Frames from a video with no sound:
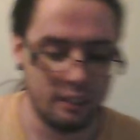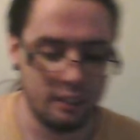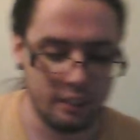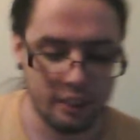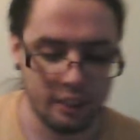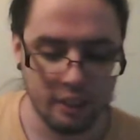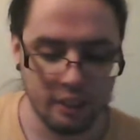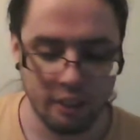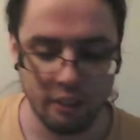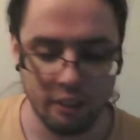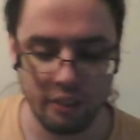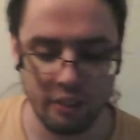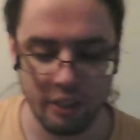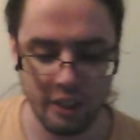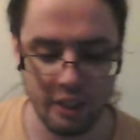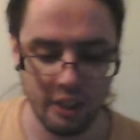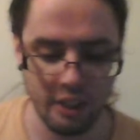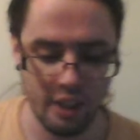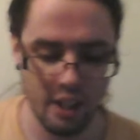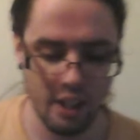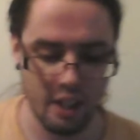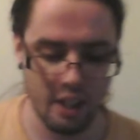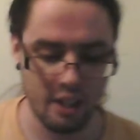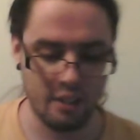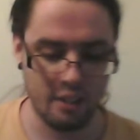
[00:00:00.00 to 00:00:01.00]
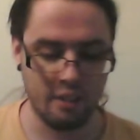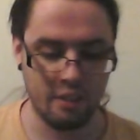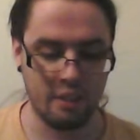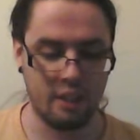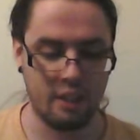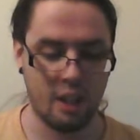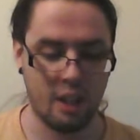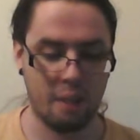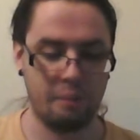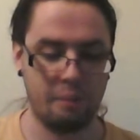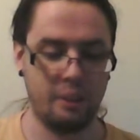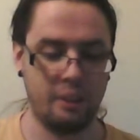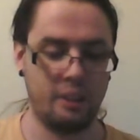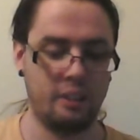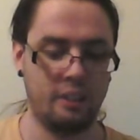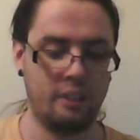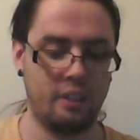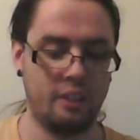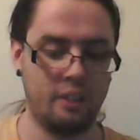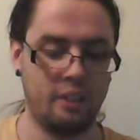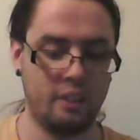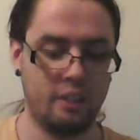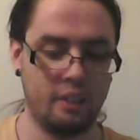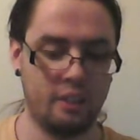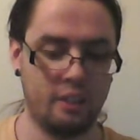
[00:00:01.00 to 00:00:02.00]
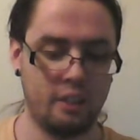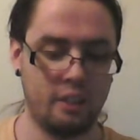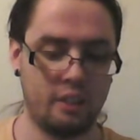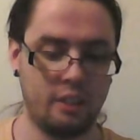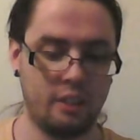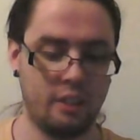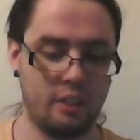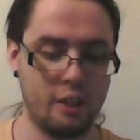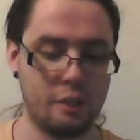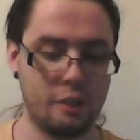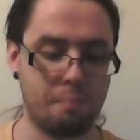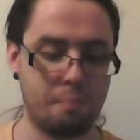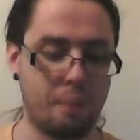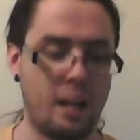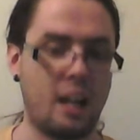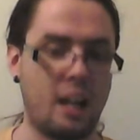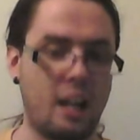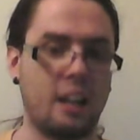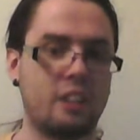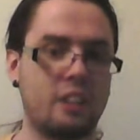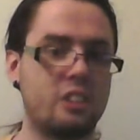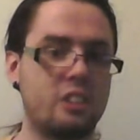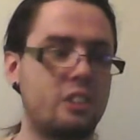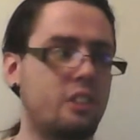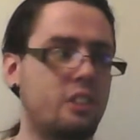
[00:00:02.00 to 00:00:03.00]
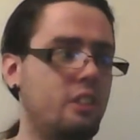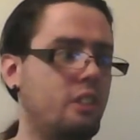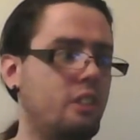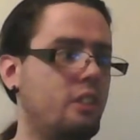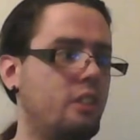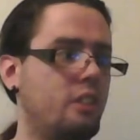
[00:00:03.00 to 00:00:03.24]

You know, and I mean, this box.